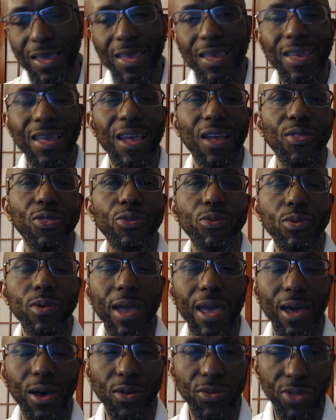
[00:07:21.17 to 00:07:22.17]
And through
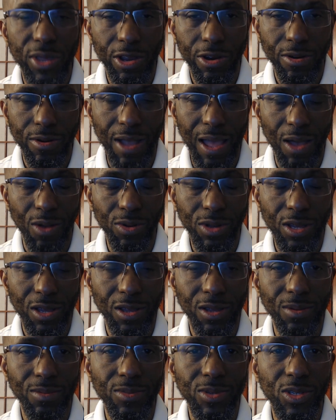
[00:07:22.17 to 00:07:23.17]
healthier
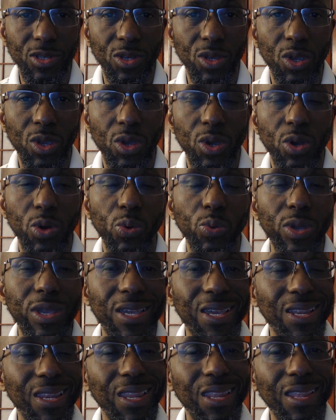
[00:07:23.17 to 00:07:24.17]
outcomes, we
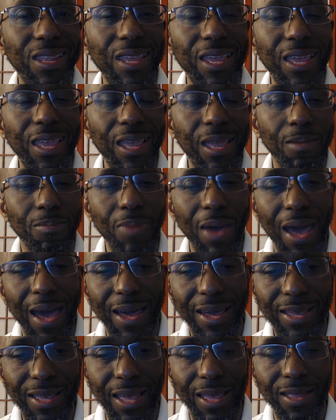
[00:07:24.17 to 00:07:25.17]
can impact
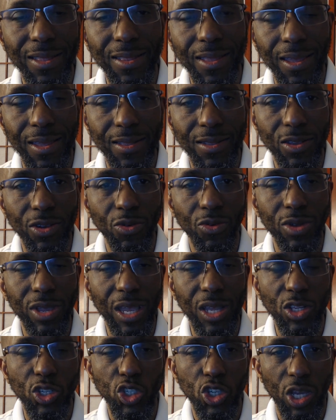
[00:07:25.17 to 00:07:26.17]
and create
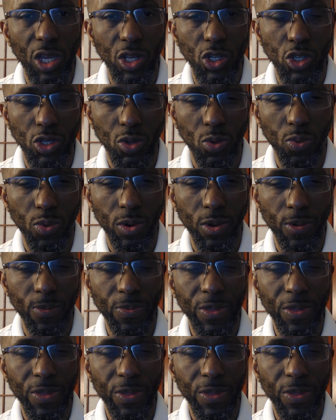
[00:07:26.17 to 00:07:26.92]
change in the world.